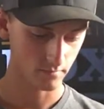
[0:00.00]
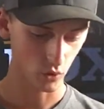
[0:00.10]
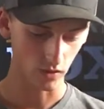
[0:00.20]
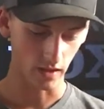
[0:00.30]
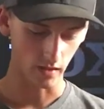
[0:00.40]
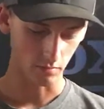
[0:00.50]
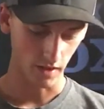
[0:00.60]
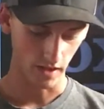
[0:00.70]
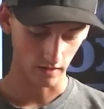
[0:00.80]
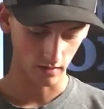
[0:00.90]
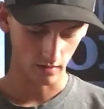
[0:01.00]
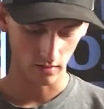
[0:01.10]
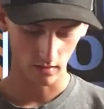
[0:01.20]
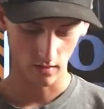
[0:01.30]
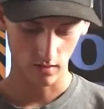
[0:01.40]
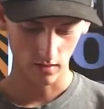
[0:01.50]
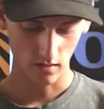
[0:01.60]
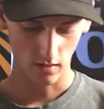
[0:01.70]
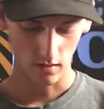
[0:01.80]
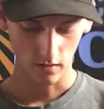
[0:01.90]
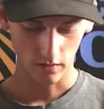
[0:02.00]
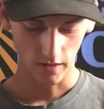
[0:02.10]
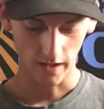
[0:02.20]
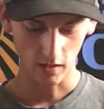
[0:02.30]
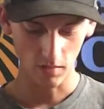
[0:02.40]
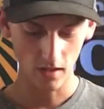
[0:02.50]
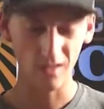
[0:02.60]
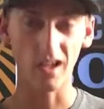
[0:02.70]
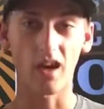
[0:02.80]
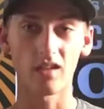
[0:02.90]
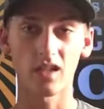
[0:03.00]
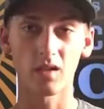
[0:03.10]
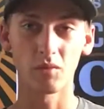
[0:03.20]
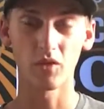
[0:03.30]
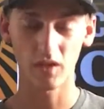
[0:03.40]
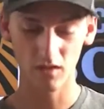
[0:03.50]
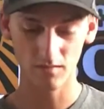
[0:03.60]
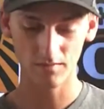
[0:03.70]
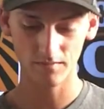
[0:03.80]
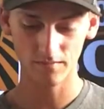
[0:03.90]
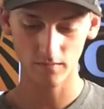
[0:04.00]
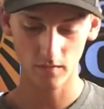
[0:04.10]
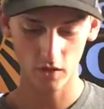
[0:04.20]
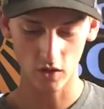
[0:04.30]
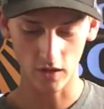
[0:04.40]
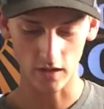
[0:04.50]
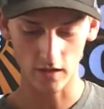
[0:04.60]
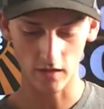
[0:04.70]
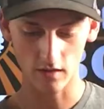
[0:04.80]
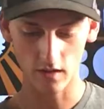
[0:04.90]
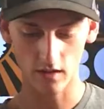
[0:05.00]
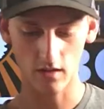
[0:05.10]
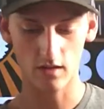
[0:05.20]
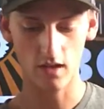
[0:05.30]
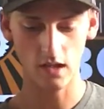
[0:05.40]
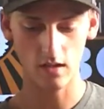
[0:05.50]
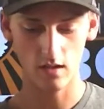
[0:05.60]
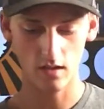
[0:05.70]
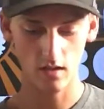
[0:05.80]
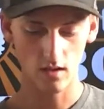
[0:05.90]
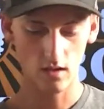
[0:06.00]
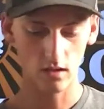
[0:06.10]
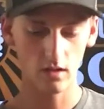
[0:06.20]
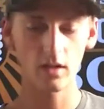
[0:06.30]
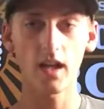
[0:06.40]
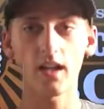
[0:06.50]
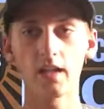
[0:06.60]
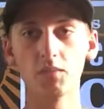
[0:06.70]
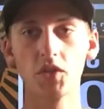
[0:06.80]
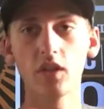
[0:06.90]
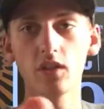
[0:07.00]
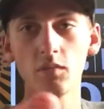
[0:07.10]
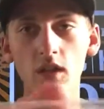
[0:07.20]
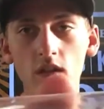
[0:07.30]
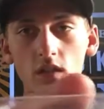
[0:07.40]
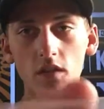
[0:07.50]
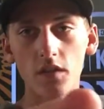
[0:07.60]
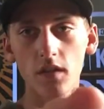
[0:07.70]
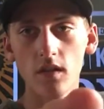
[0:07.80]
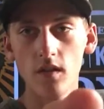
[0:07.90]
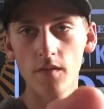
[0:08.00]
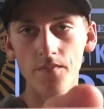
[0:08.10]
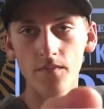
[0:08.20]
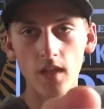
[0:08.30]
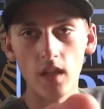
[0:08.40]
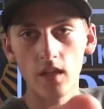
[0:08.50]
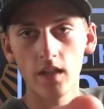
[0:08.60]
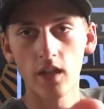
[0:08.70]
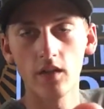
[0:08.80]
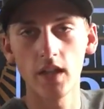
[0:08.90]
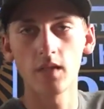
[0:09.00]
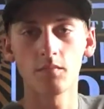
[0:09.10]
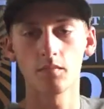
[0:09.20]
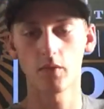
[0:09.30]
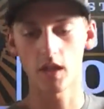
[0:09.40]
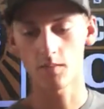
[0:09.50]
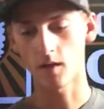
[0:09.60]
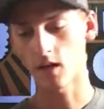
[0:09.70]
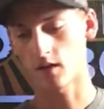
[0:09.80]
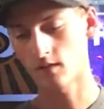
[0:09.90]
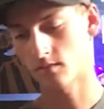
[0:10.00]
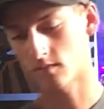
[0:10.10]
pull it out of the pack. If you ask me, kind of looks like a bluegill. I'll show you guys here in just a second. Looks kind of like a bluegill to me. You know, get them pre-spawn